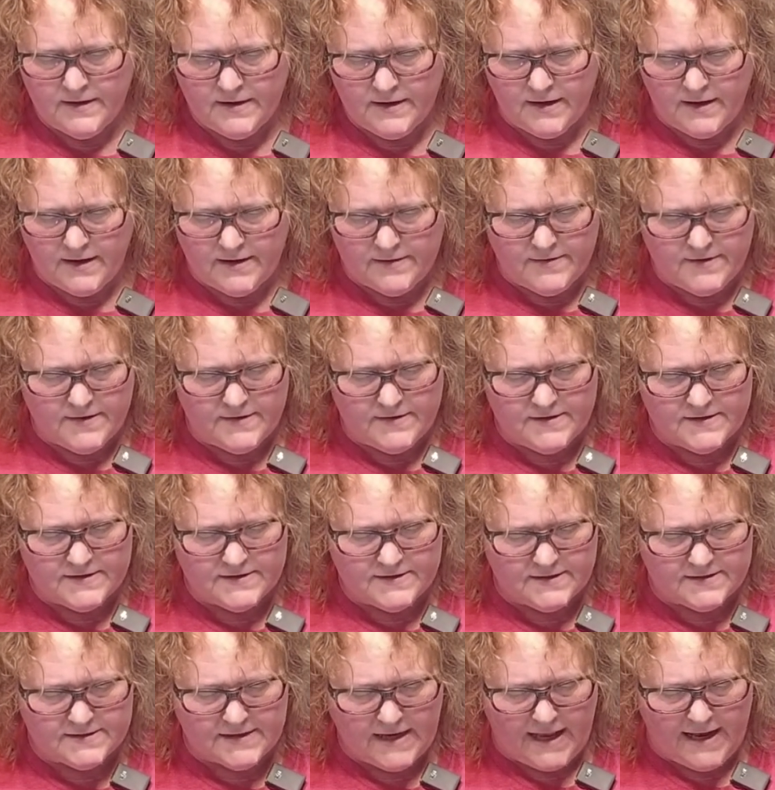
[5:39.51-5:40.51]
and then
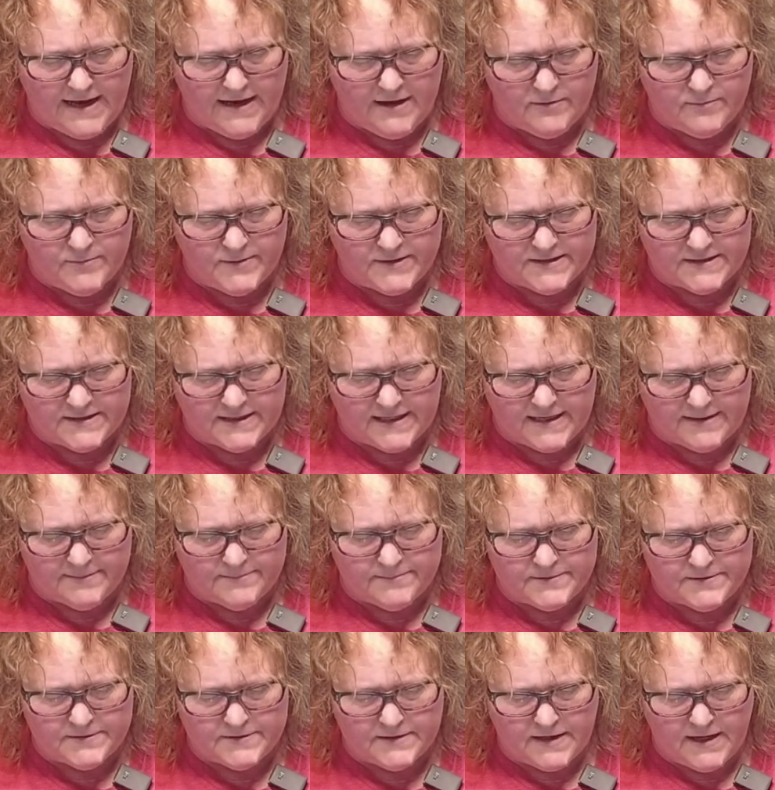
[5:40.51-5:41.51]
this is Albiceps,
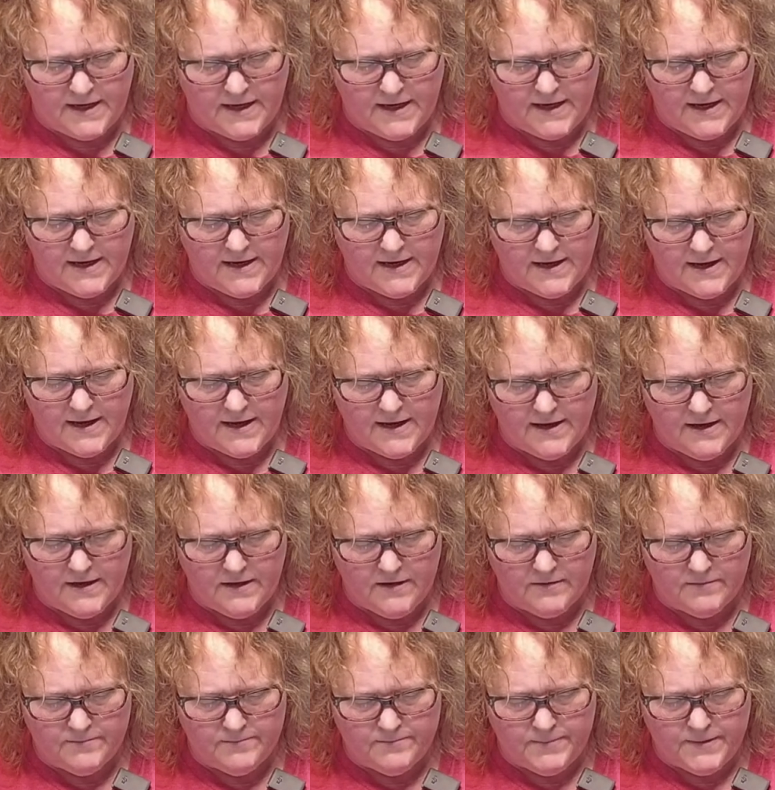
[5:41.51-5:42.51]

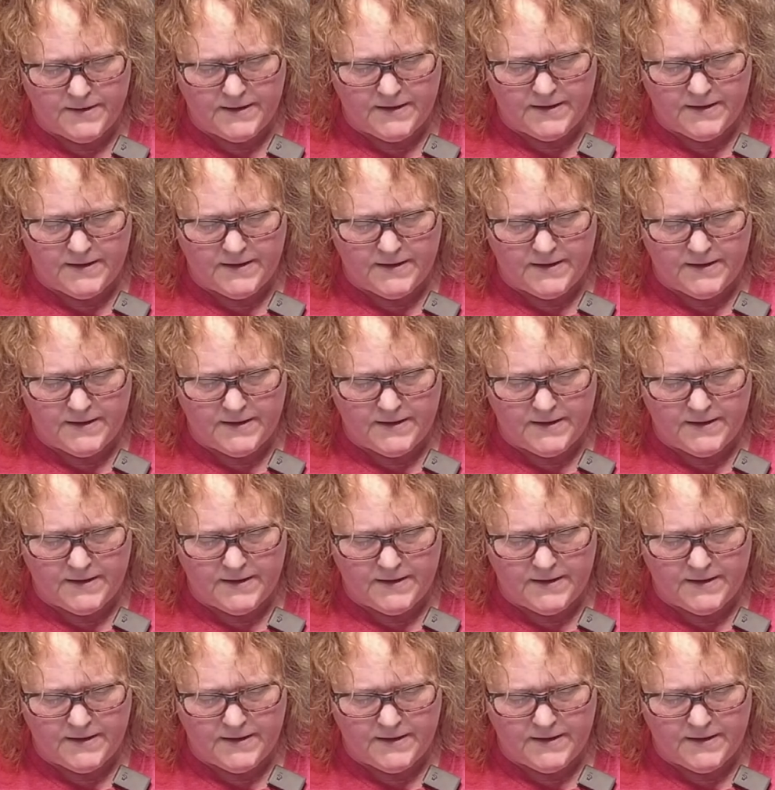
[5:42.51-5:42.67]
A-L-B-I-C-E-P-S.